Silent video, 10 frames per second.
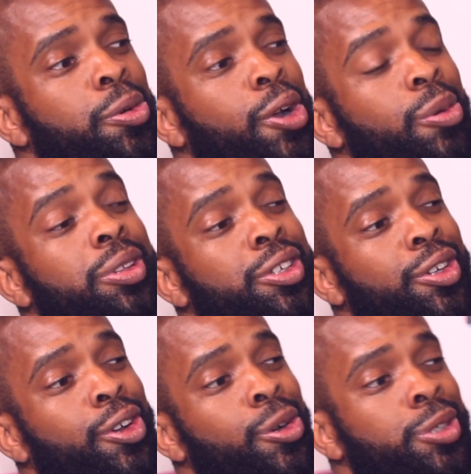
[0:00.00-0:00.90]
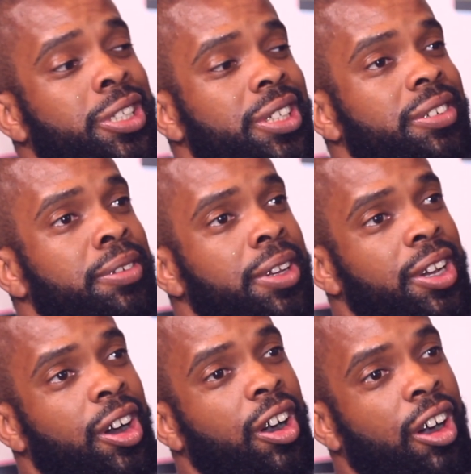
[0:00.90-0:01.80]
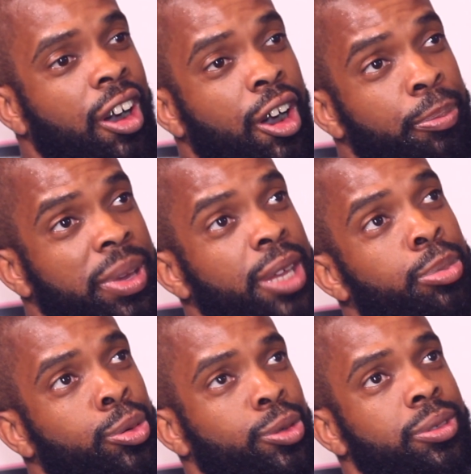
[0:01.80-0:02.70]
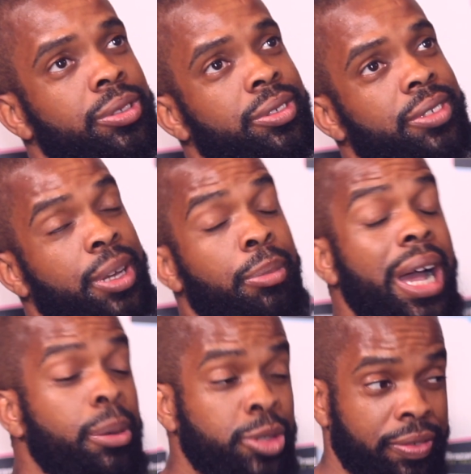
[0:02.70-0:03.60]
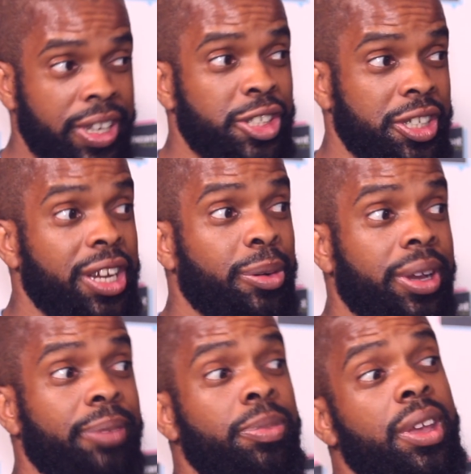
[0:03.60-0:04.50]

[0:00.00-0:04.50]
who go into the coaching are people, in my observation anyway,